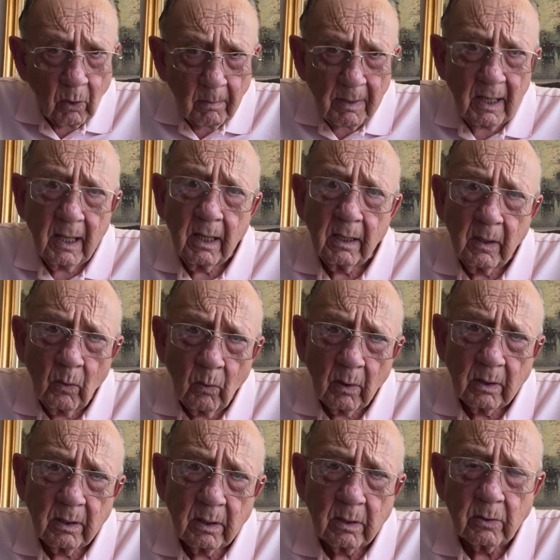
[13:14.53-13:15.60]
to be
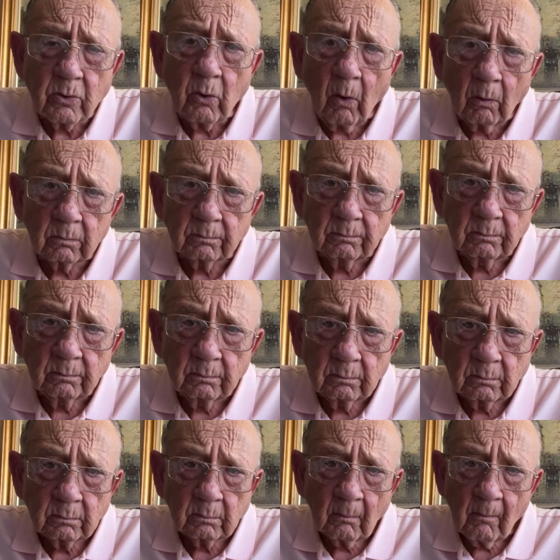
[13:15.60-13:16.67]
81 years old.
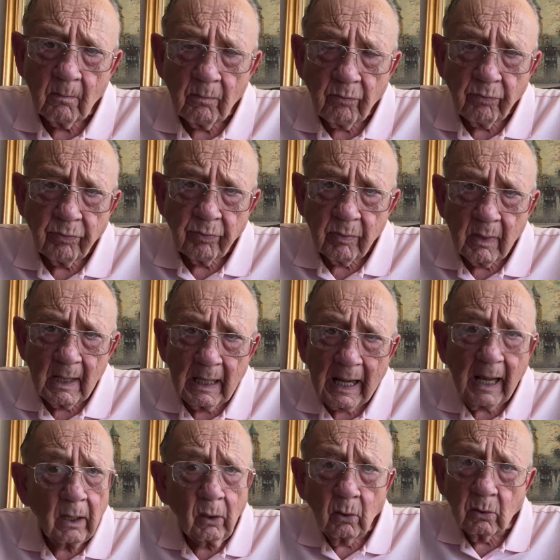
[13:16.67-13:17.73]

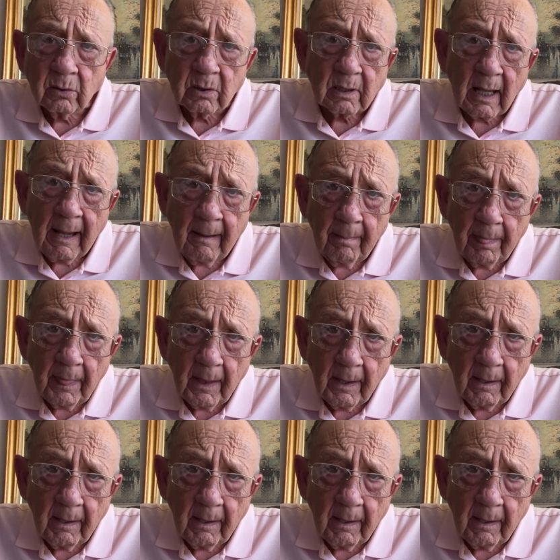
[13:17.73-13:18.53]
I don't stop.